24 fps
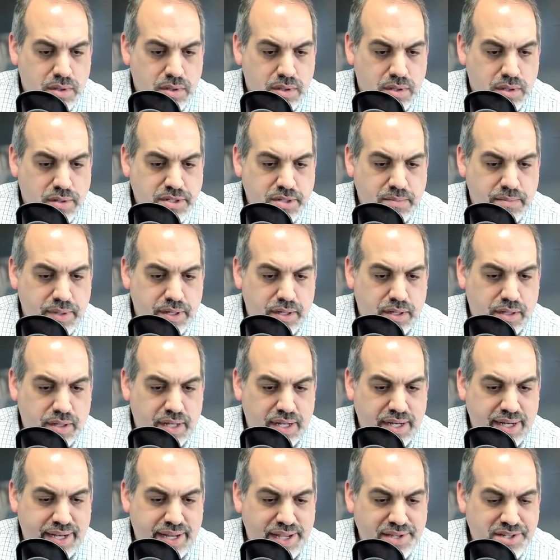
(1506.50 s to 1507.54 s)
There's a bill
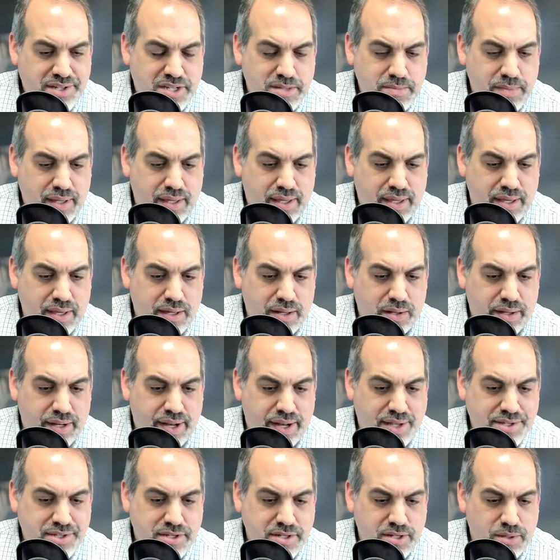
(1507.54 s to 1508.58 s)
that needs to be killed that
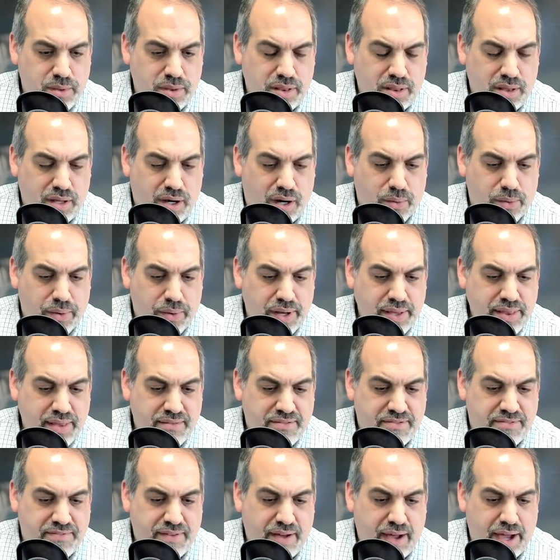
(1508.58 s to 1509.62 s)
has to do with lowering
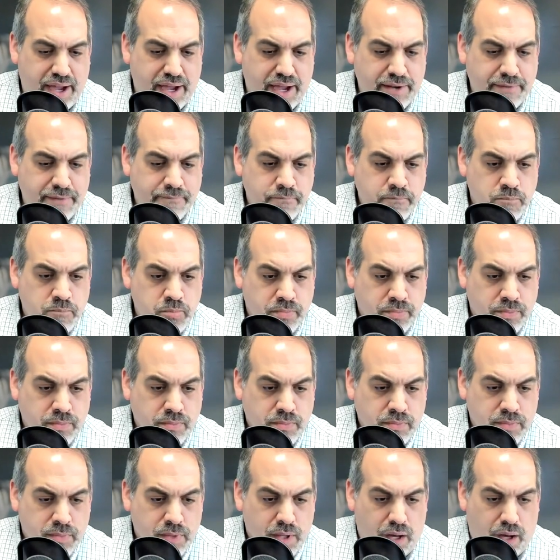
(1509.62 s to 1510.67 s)
the fine
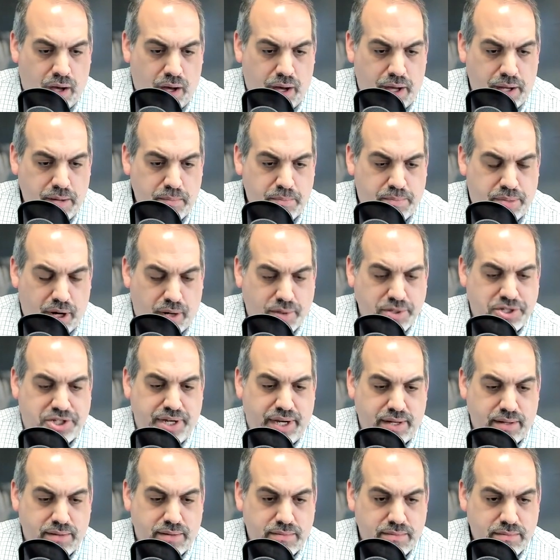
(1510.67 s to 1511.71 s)
on
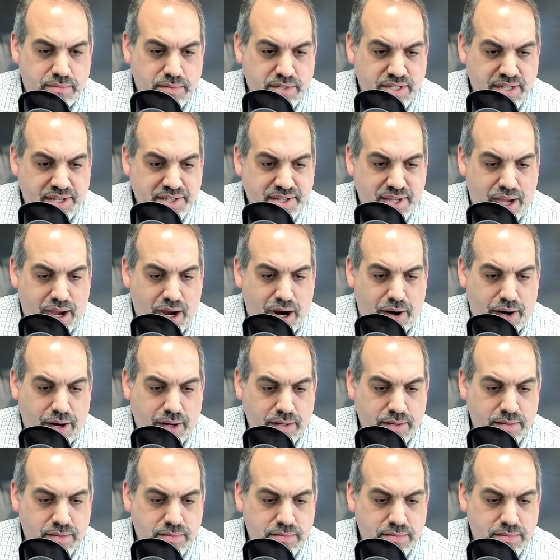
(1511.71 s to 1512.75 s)
poaching, says
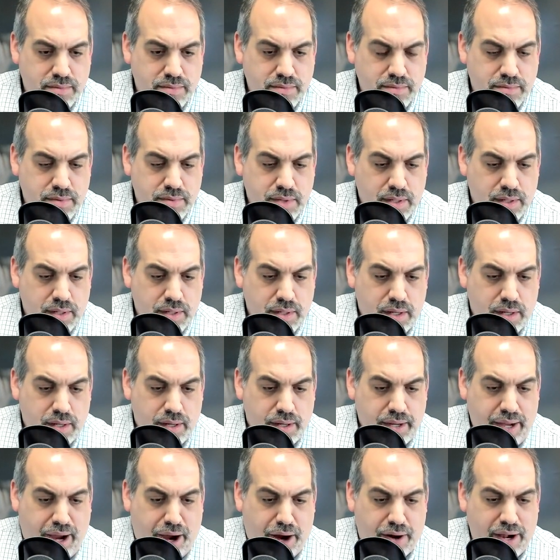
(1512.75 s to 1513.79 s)
Aaron.
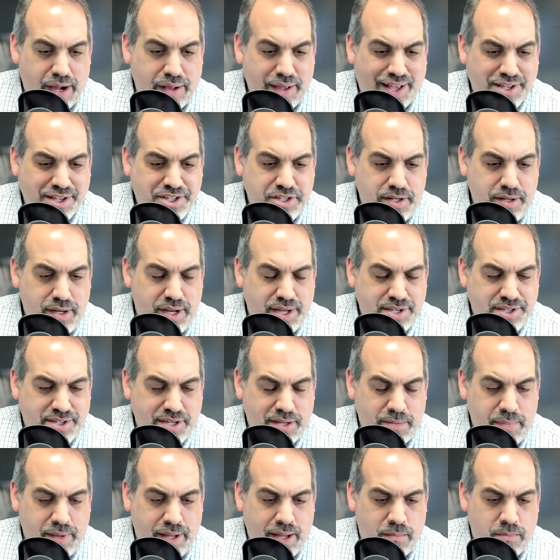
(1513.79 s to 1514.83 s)
Aaron, I guess you need to
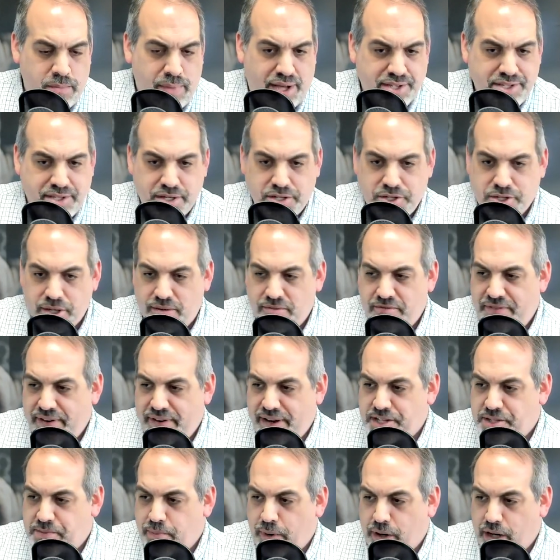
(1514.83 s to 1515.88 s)
send me a message on
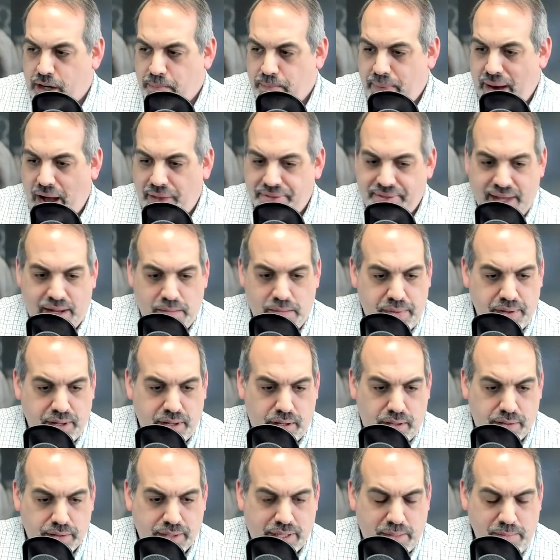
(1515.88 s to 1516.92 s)
Facebook about that
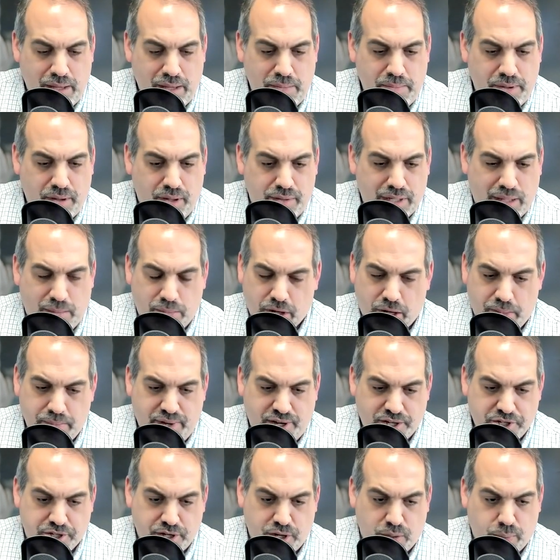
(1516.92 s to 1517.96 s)
bill. Give me a bill number. I'm
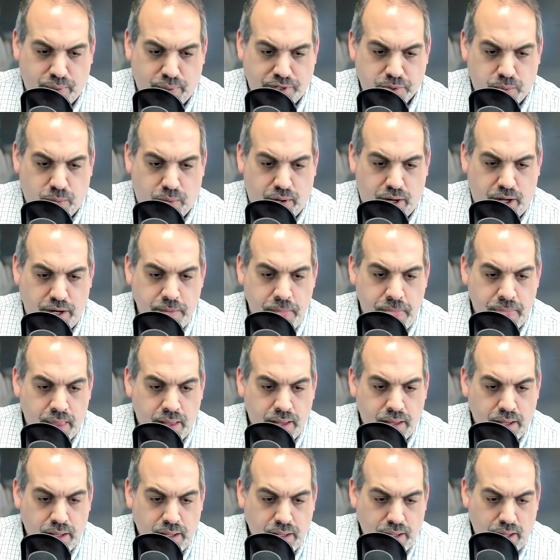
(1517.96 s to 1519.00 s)
not sure which one
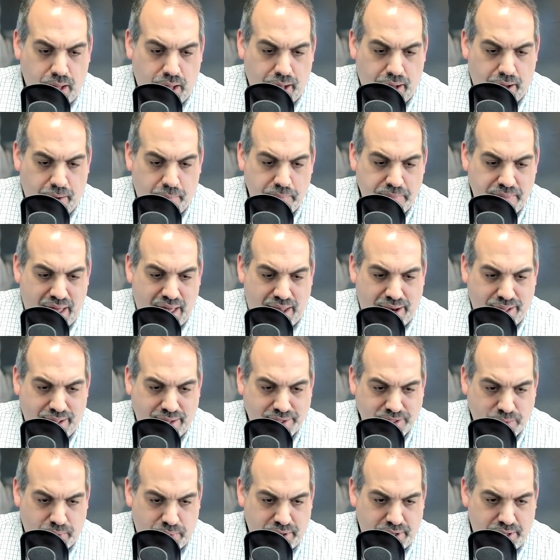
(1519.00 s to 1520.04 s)
that
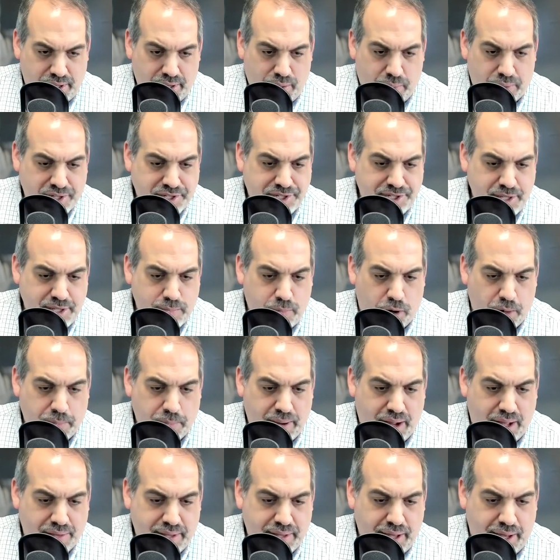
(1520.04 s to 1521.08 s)
is. I want to see more
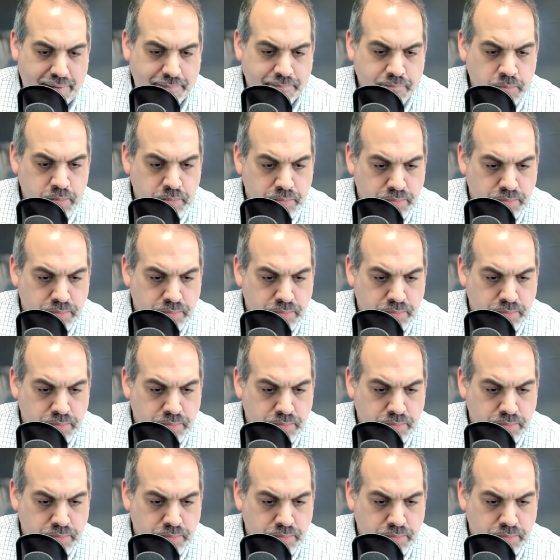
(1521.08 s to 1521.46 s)
about that.